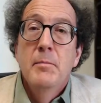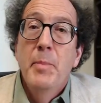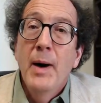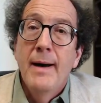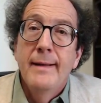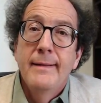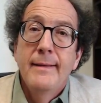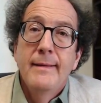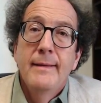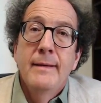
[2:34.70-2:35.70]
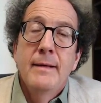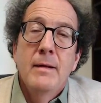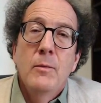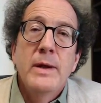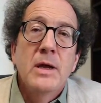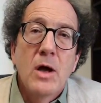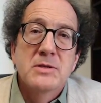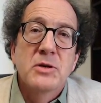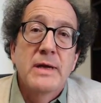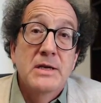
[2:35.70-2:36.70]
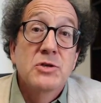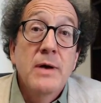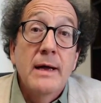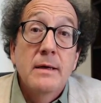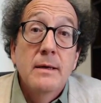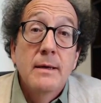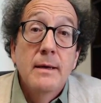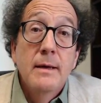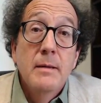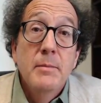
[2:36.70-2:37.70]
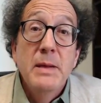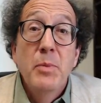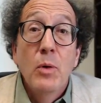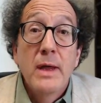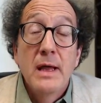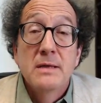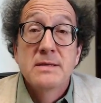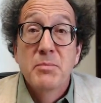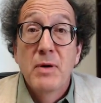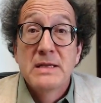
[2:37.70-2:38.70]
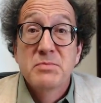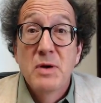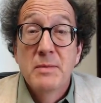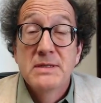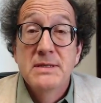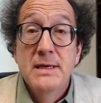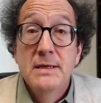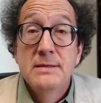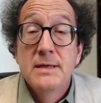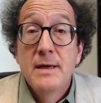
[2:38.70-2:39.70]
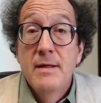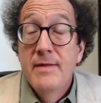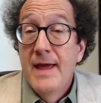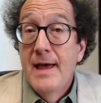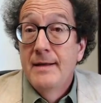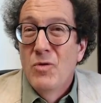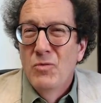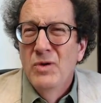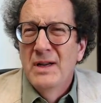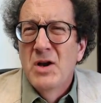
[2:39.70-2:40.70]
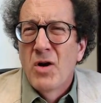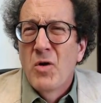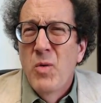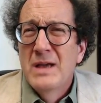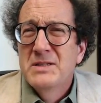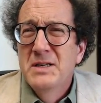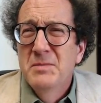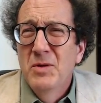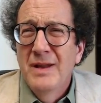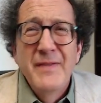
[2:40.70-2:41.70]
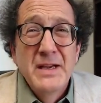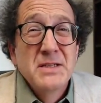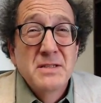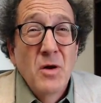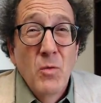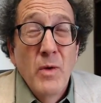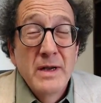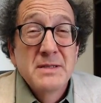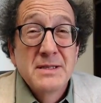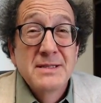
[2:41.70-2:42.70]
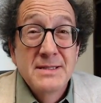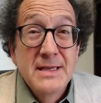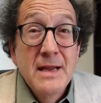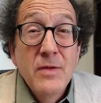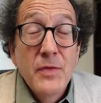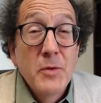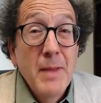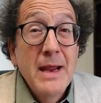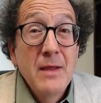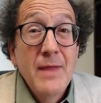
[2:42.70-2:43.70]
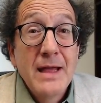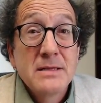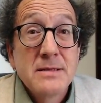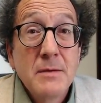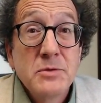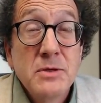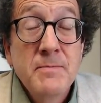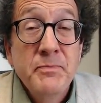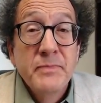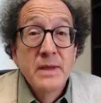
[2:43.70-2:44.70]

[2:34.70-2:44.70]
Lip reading: But we can also get tricked. People can suppress premises that really are questionable, and they just don't want us to see that they're making that assumption.